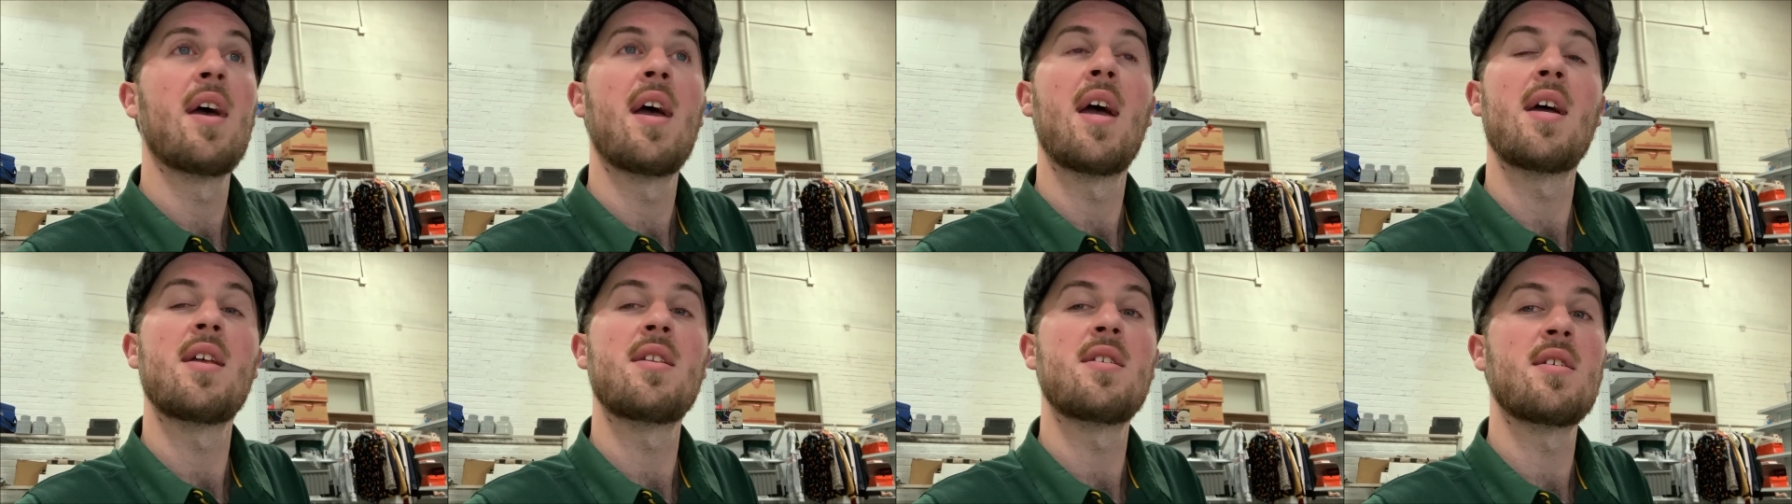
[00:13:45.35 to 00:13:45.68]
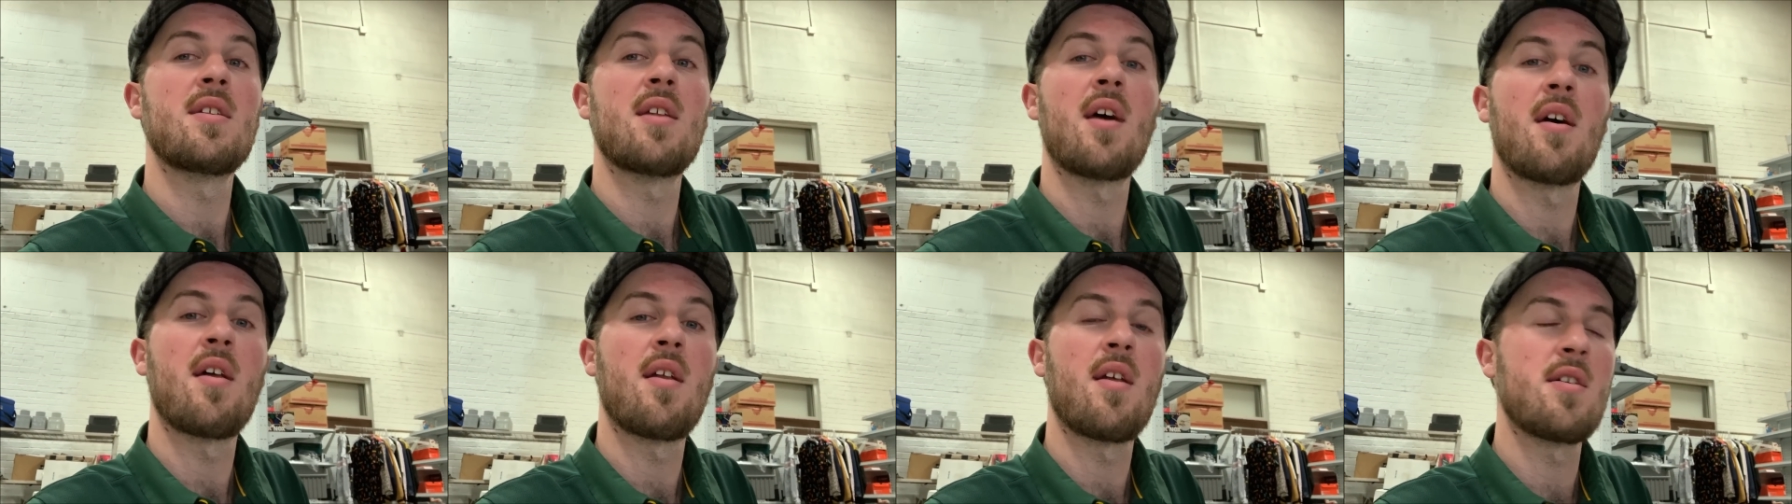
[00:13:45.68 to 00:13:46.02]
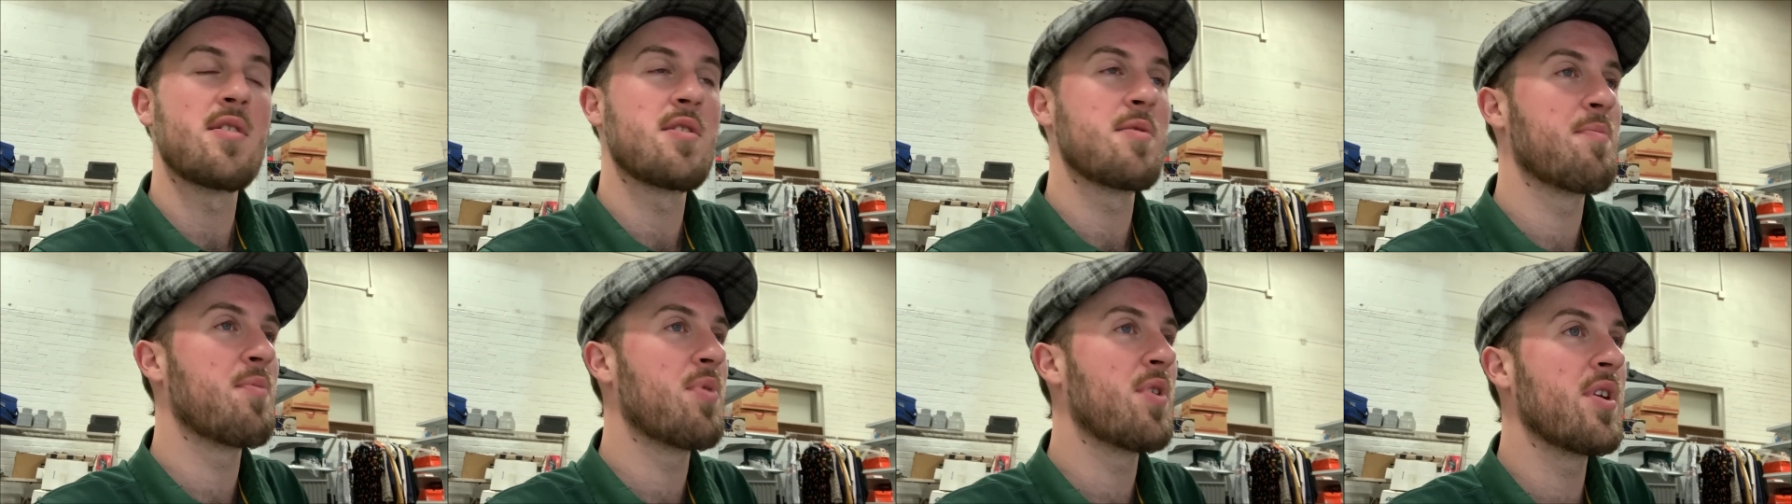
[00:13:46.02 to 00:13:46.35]
$18.99
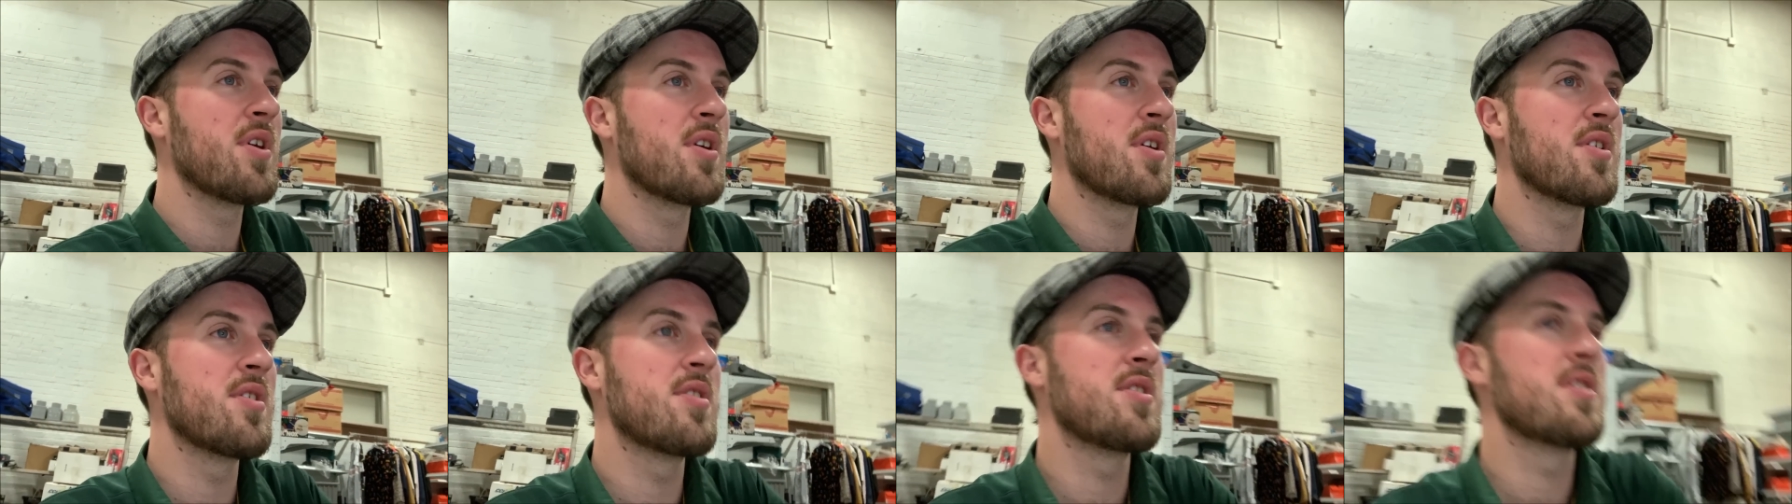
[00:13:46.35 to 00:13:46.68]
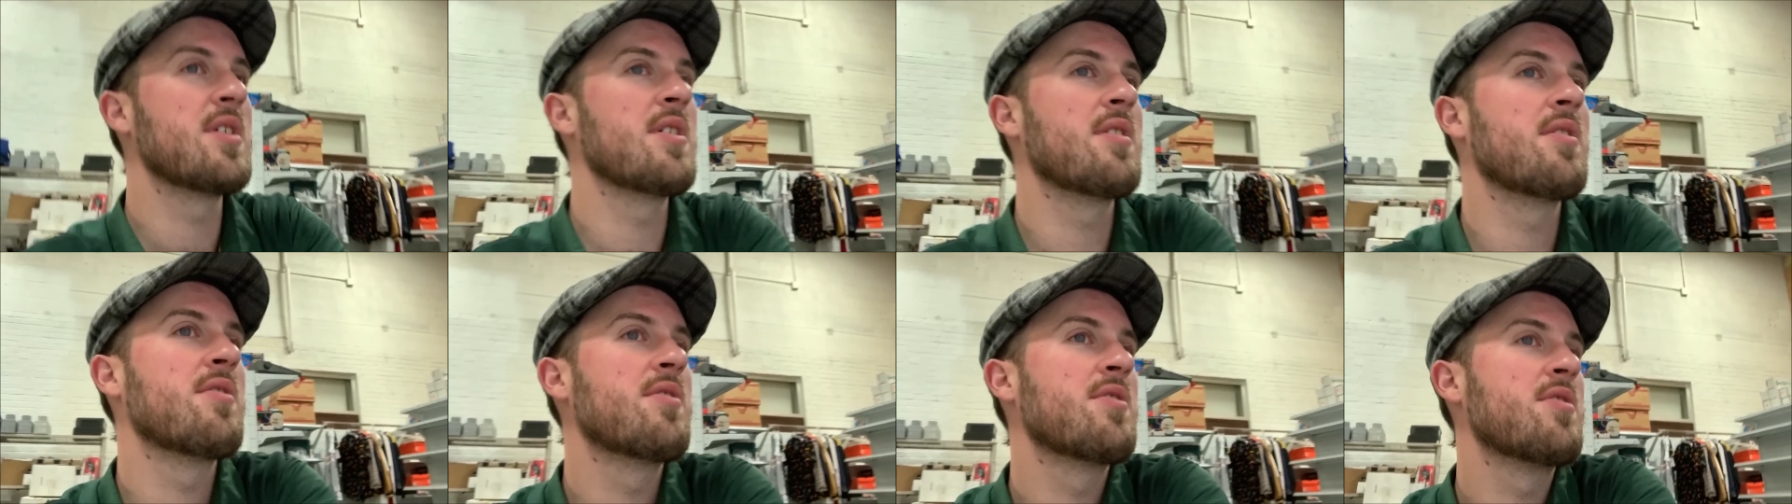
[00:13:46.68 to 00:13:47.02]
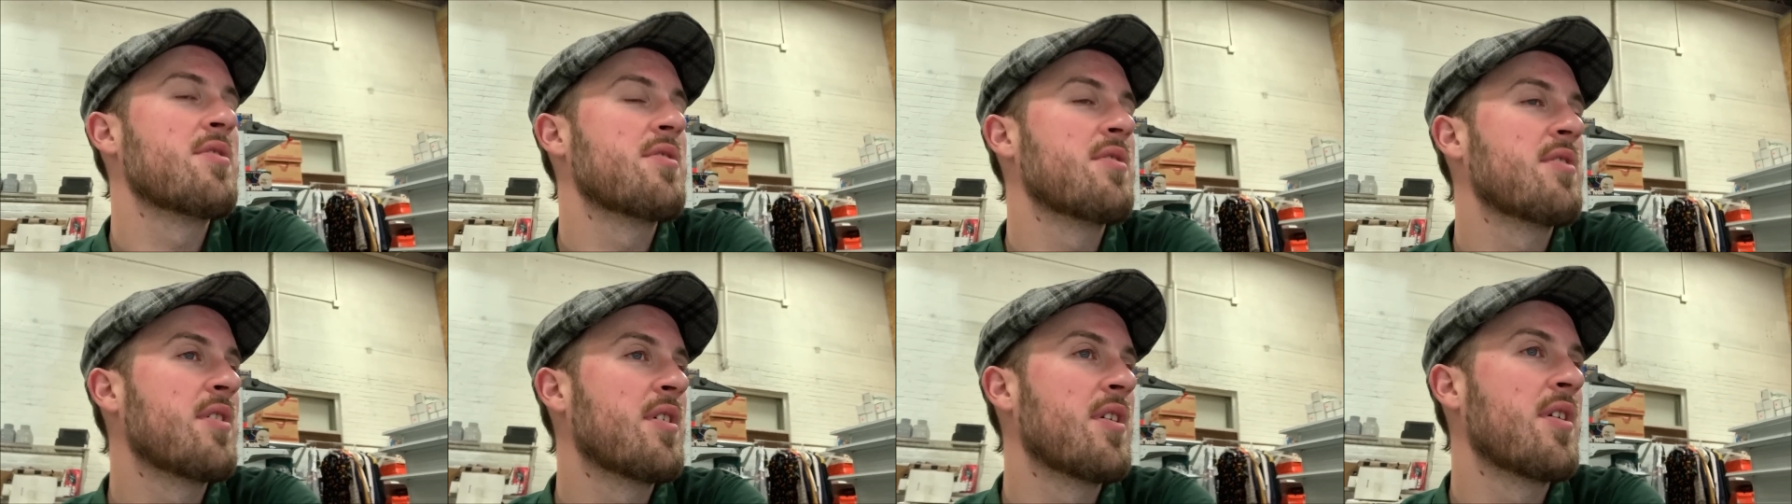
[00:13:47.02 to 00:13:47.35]
is a pretty good deal.
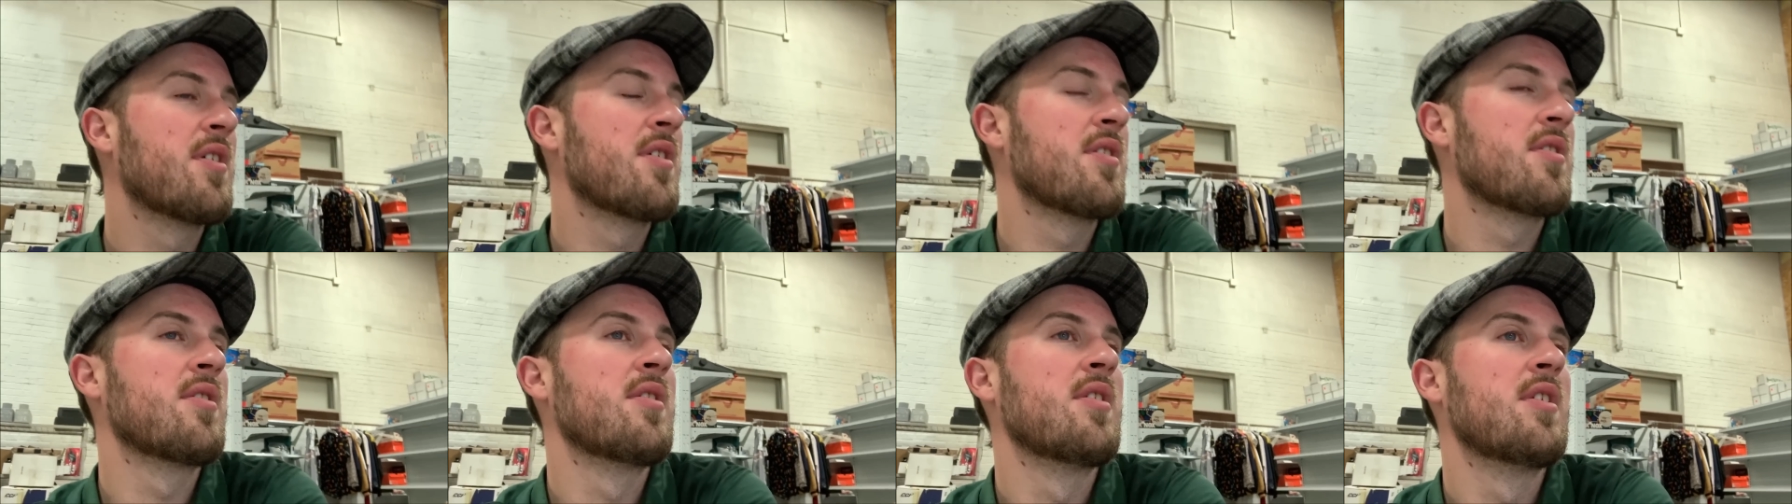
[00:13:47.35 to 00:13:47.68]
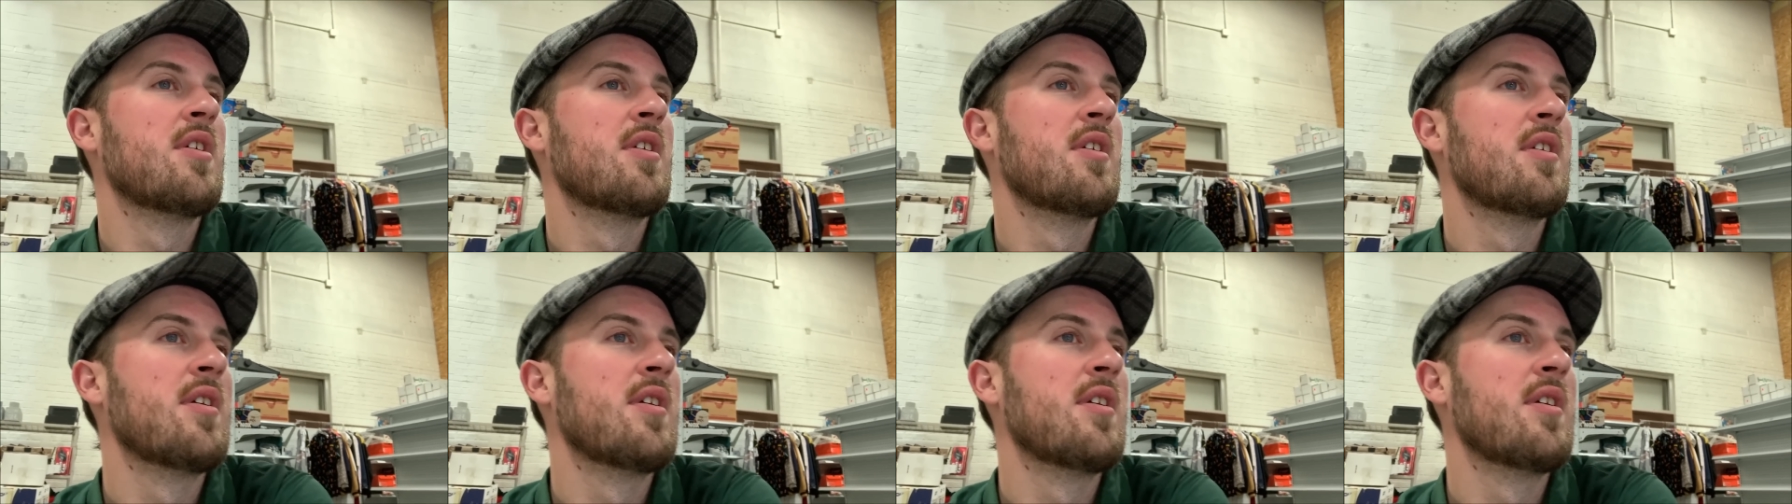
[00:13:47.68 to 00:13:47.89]
They're,